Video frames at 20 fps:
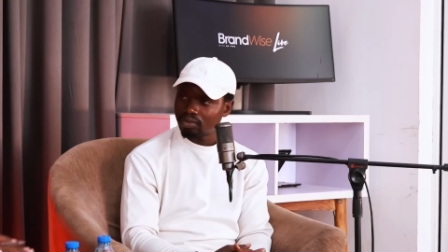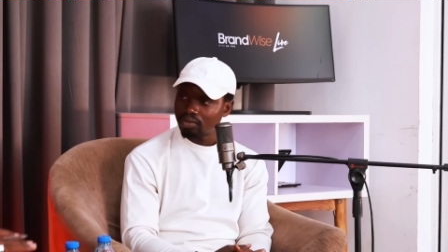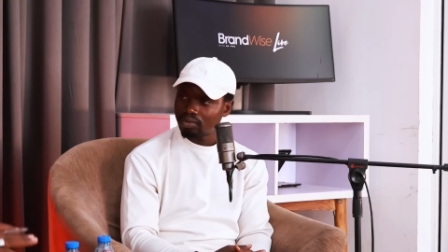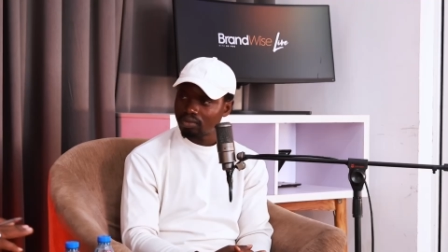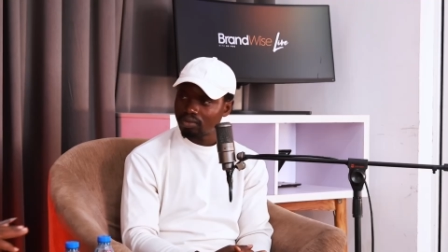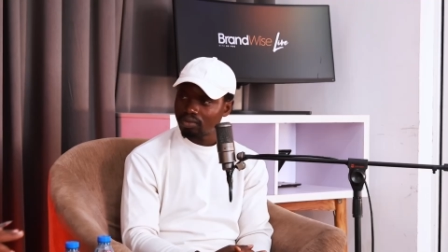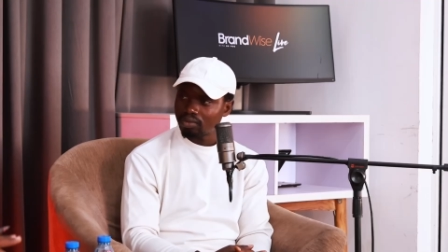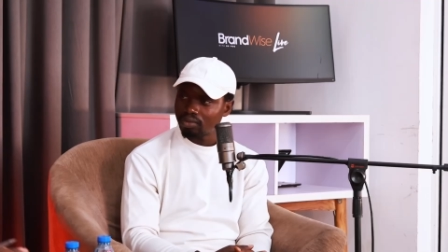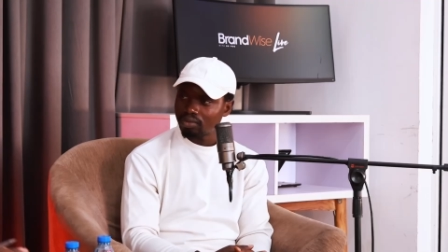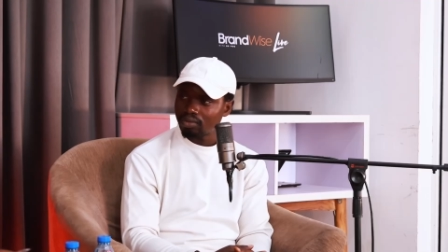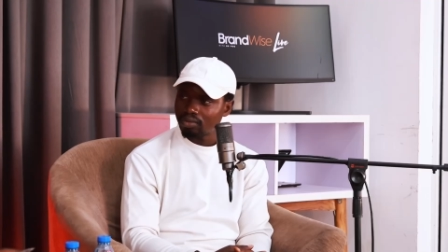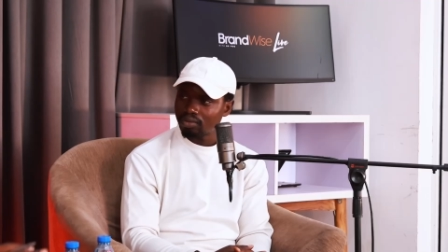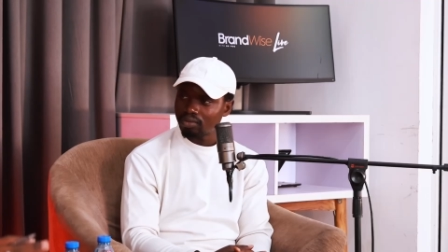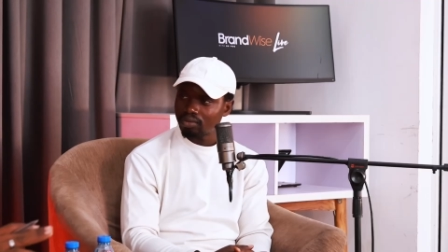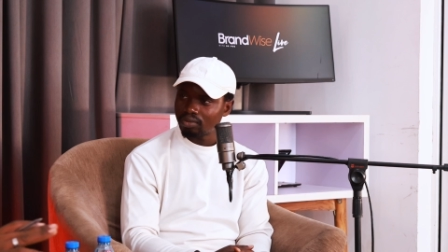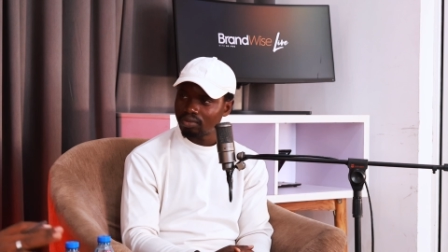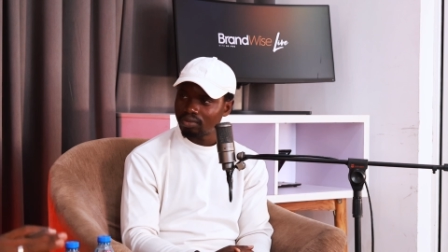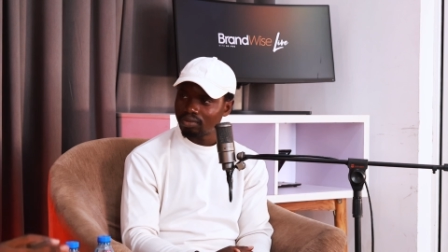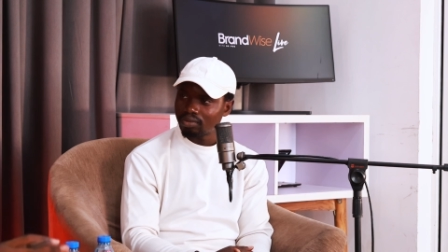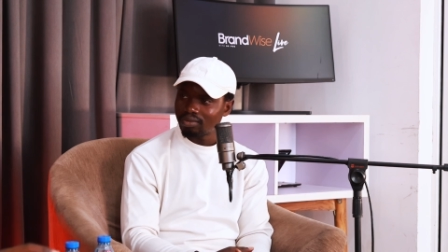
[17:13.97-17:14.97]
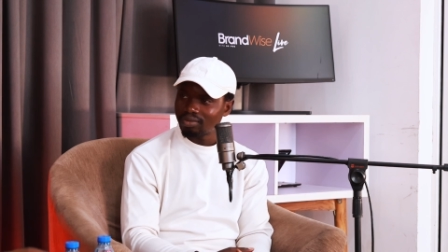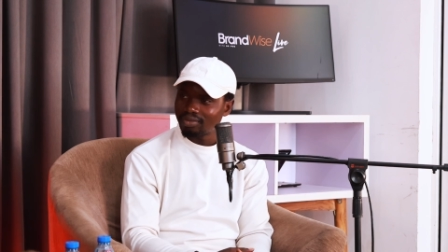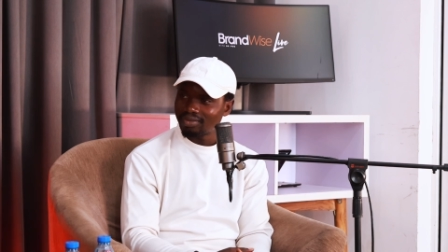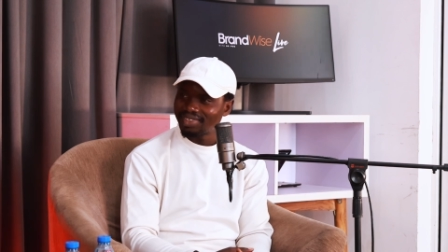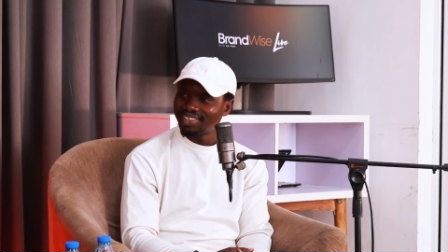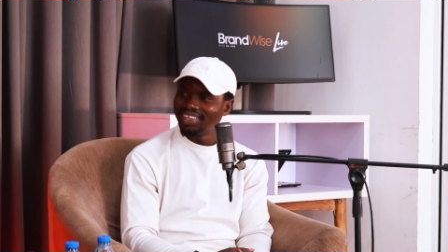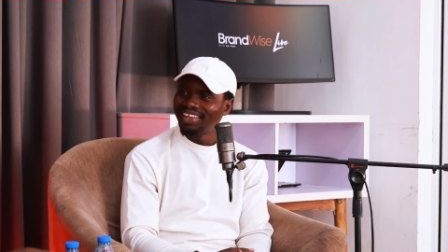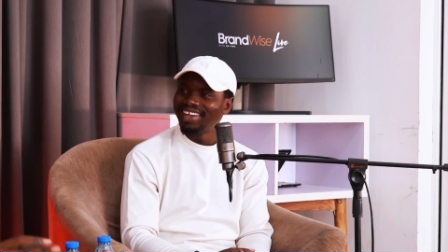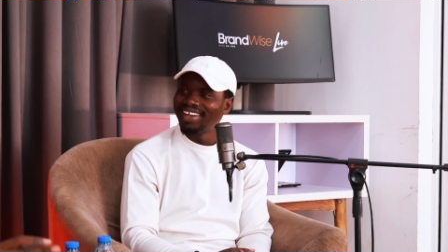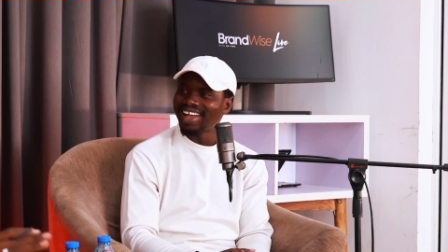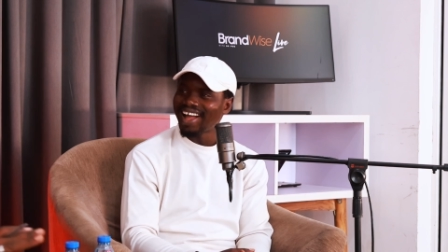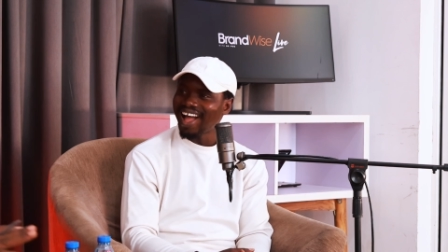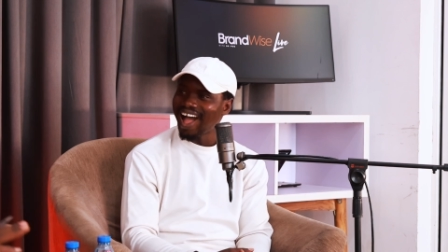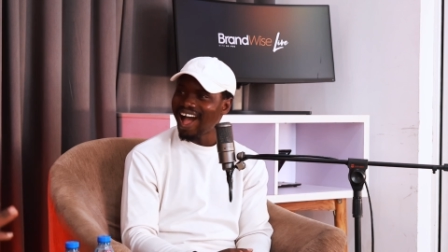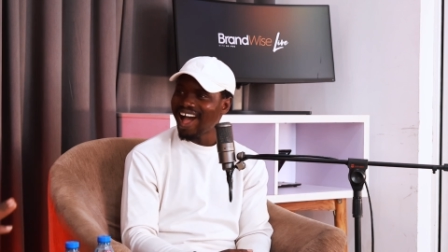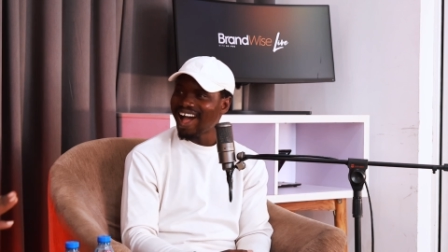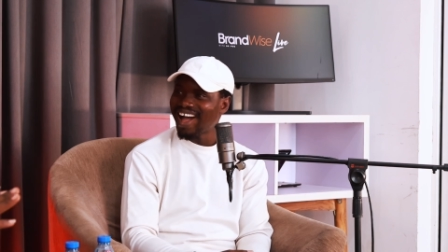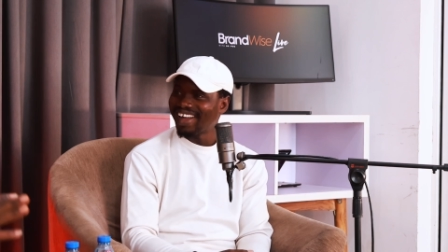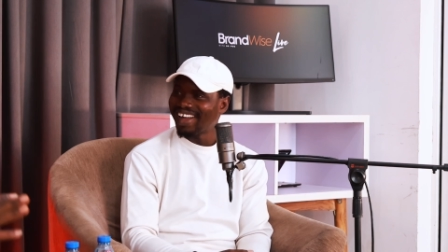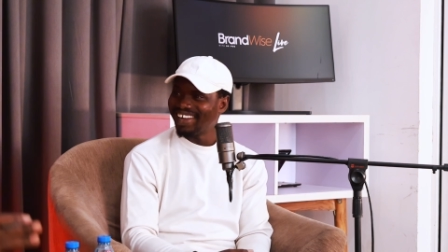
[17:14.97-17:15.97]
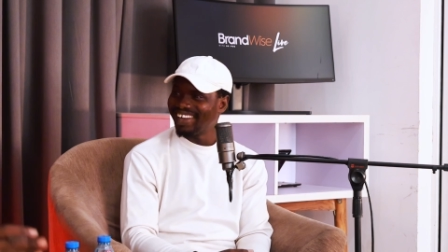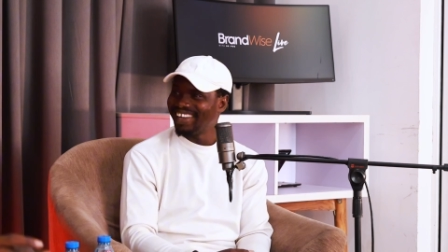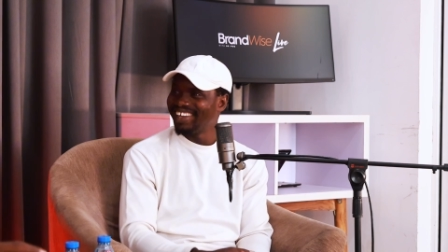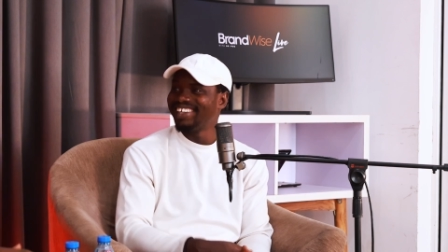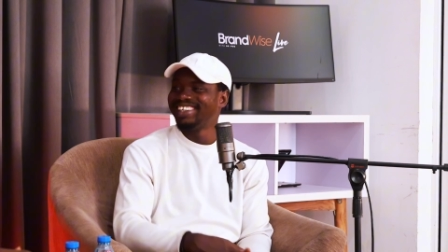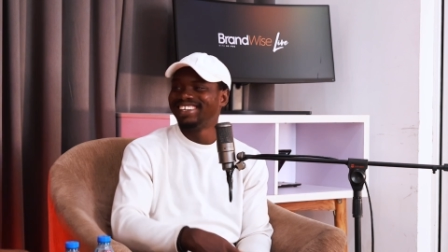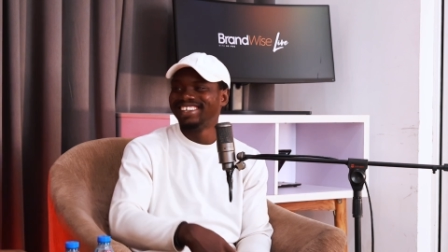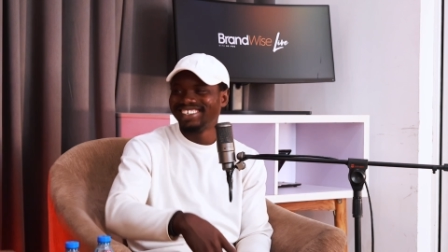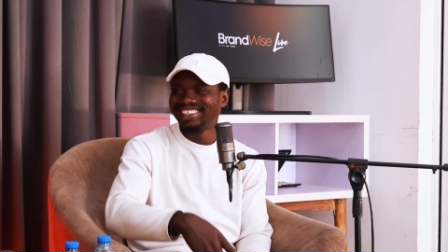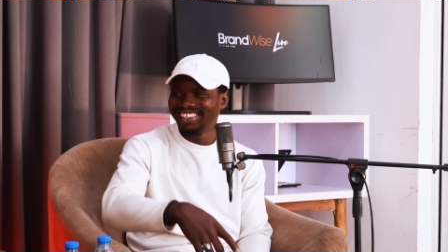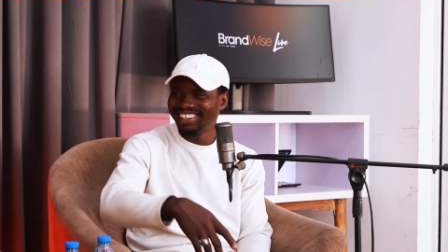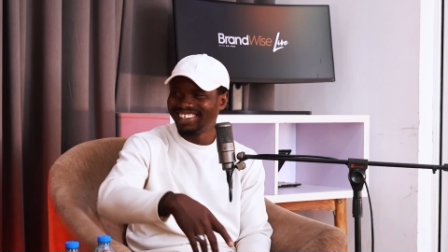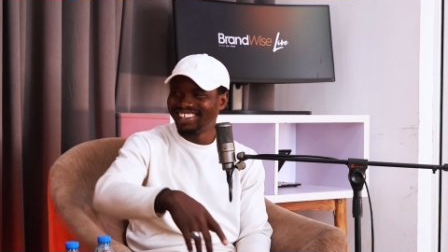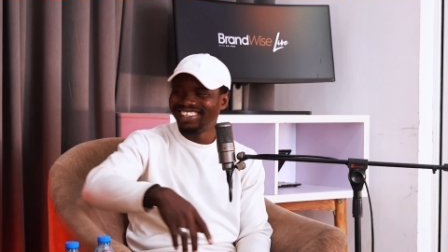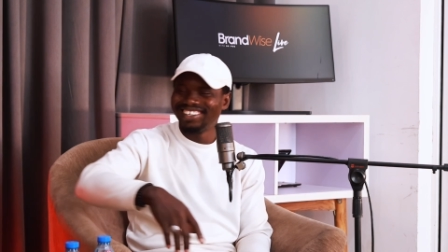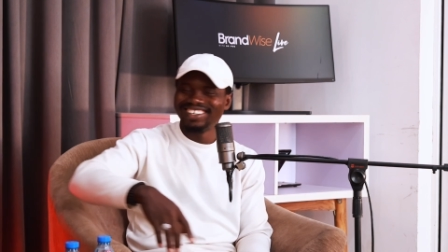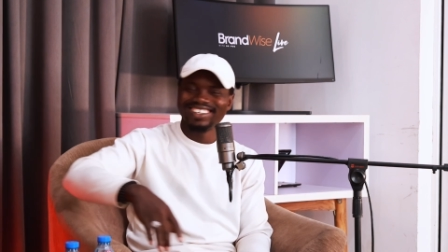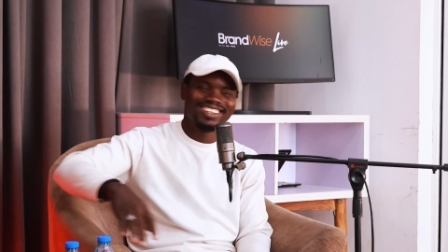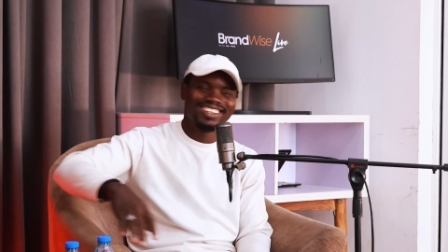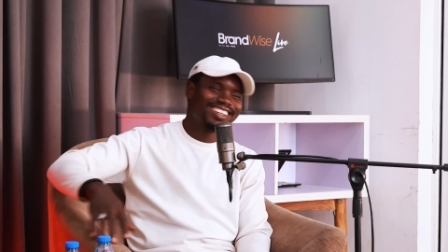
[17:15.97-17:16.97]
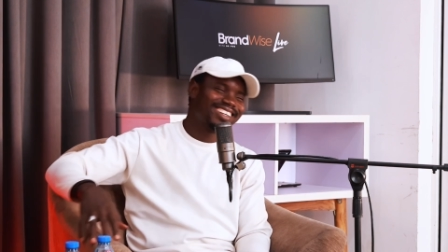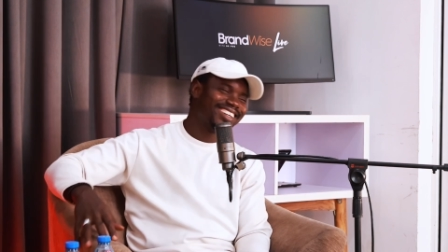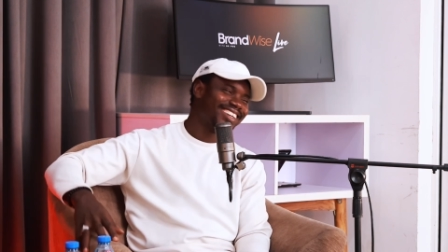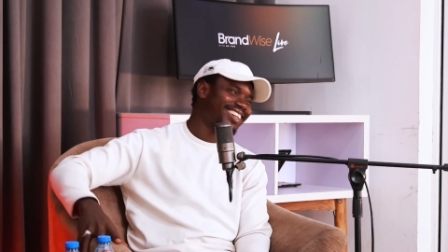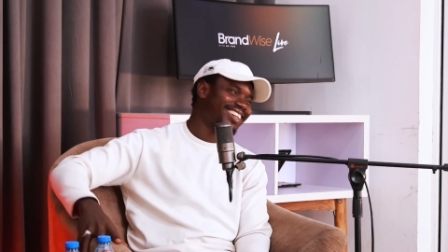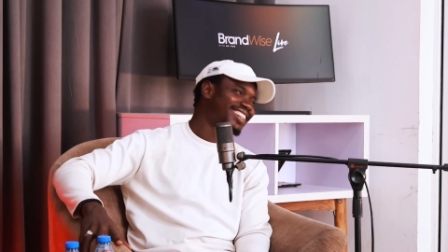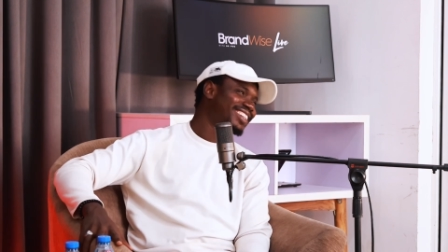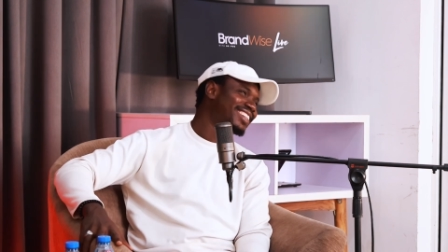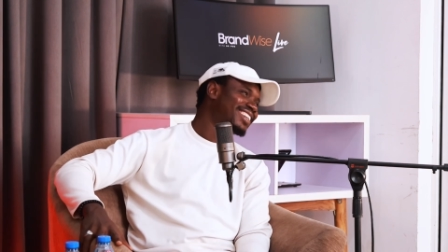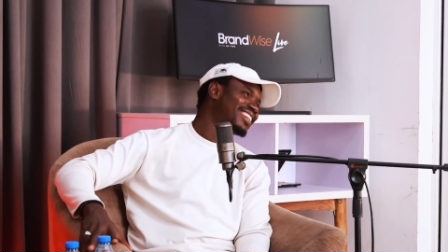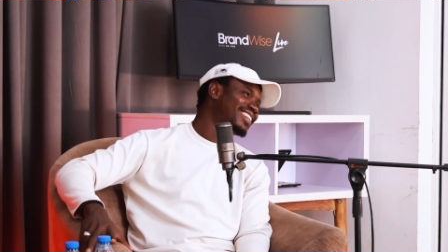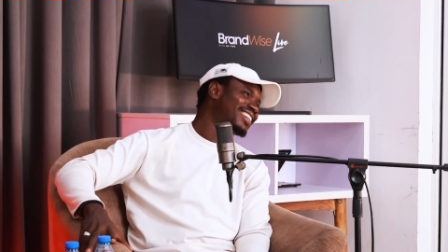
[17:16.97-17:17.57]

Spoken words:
you can call people's name, but don't call my name. No.